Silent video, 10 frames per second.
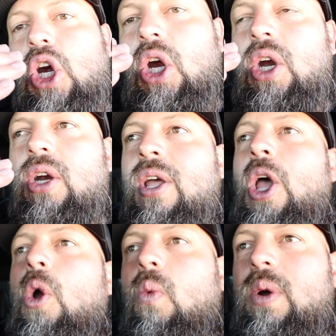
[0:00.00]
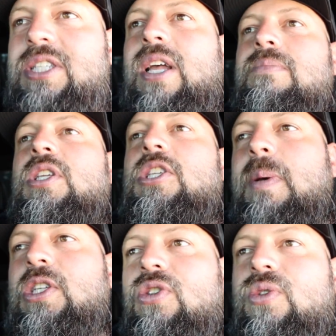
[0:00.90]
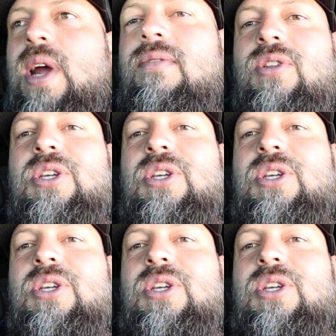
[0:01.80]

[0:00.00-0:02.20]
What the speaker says: turn with some suspension travel.